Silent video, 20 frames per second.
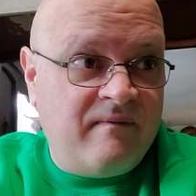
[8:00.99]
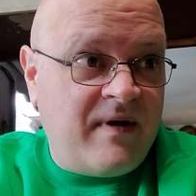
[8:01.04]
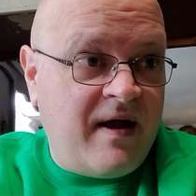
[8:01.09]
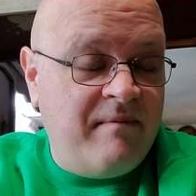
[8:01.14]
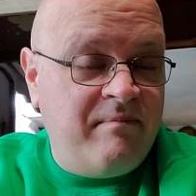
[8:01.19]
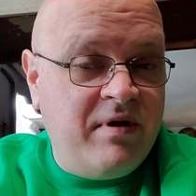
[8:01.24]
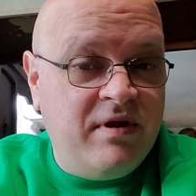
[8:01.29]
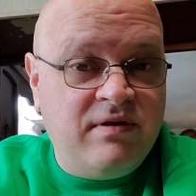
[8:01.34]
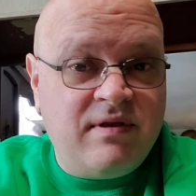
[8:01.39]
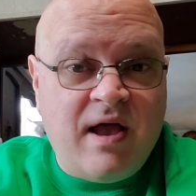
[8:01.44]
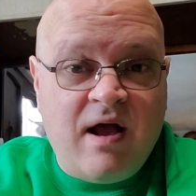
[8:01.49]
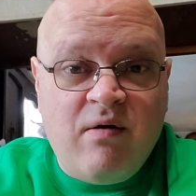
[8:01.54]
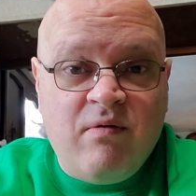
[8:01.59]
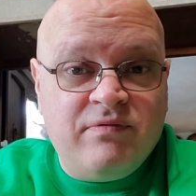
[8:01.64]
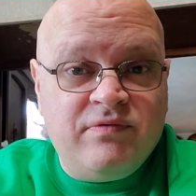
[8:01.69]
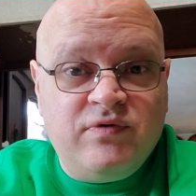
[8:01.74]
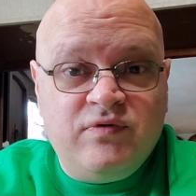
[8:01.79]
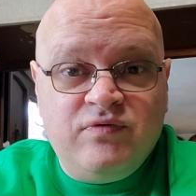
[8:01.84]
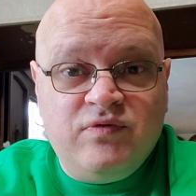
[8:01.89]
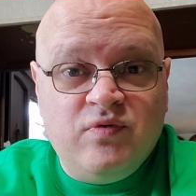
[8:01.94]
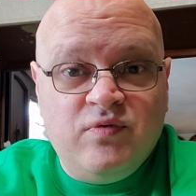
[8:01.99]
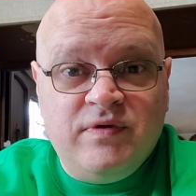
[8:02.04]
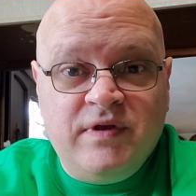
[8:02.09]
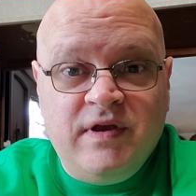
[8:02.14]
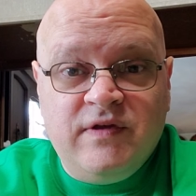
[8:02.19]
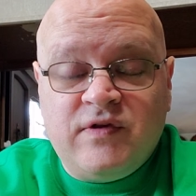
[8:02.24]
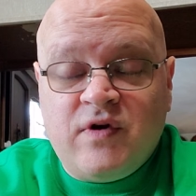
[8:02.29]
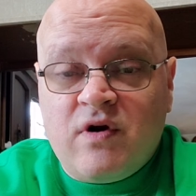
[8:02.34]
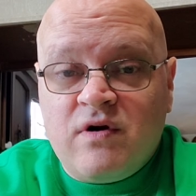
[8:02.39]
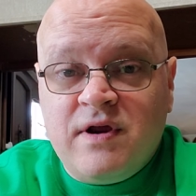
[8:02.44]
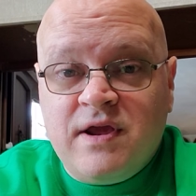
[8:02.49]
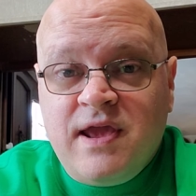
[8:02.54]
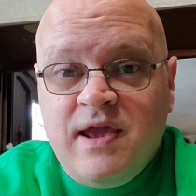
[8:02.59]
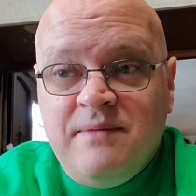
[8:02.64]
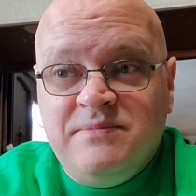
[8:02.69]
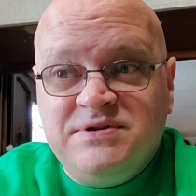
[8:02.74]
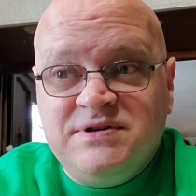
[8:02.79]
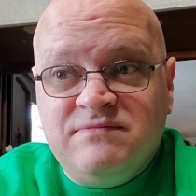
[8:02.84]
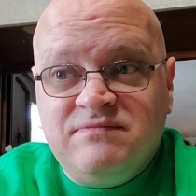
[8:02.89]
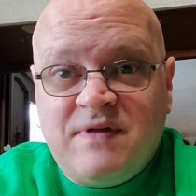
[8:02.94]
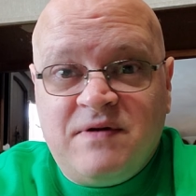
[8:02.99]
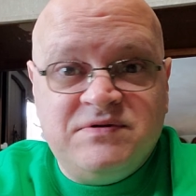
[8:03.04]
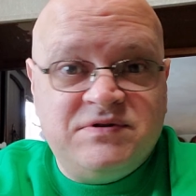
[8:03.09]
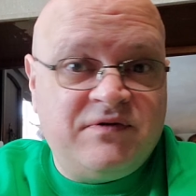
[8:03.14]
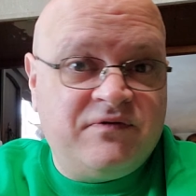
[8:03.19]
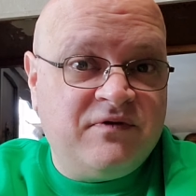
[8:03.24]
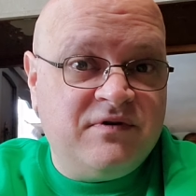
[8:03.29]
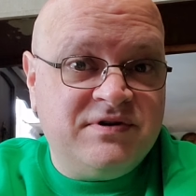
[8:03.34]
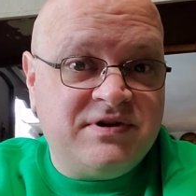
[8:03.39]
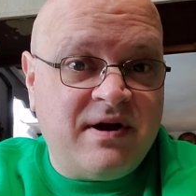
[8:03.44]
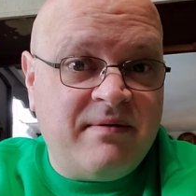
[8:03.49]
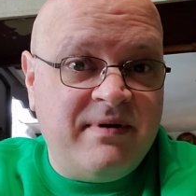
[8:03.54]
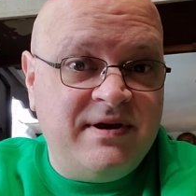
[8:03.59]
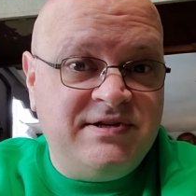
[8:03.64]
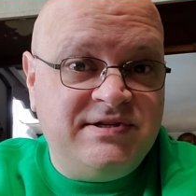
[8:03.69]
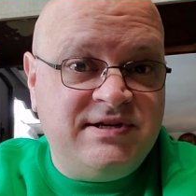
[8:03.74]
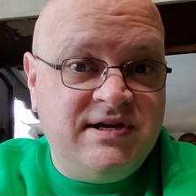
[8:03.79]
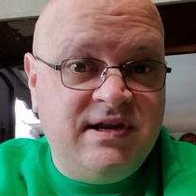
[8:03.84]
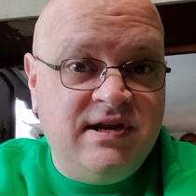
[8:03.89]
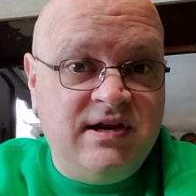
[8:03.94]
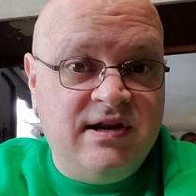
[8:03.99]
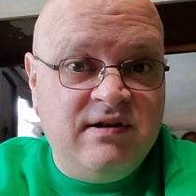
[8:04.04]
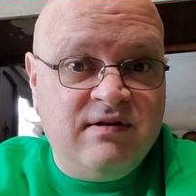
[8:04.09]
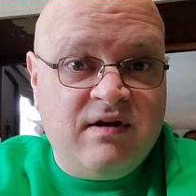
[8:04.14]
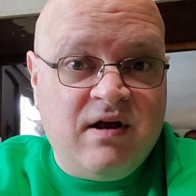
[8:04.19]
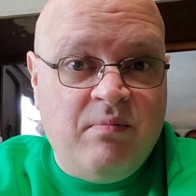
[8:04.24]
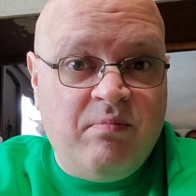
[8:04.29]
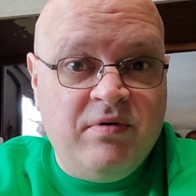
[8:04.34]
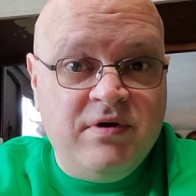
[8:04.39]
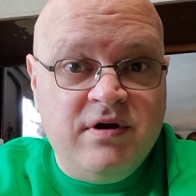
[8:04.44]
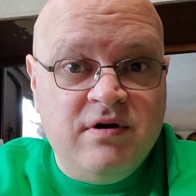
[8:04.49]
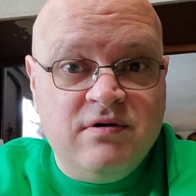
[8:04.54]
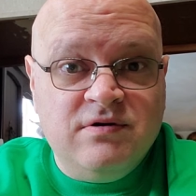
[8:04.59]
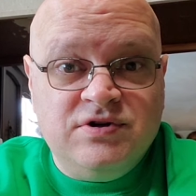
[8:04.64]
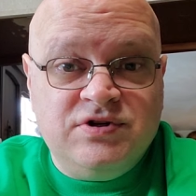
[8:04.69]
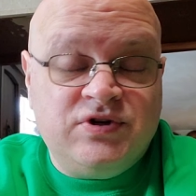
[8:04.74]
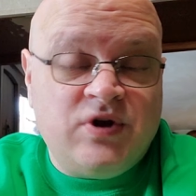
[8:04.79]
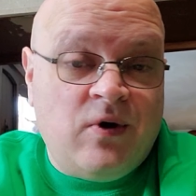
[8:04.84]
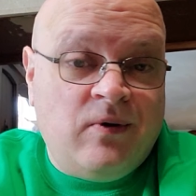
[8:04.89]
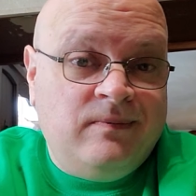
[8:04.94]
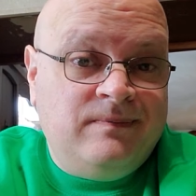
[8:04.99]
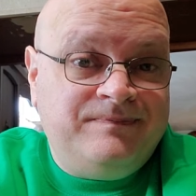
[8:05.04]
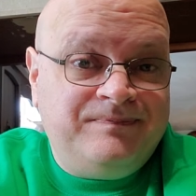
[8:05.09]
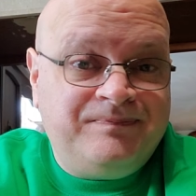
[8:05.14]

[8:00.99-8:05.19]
I've been now doing the Atari games, and that was the first time I've seen it in a couple years, so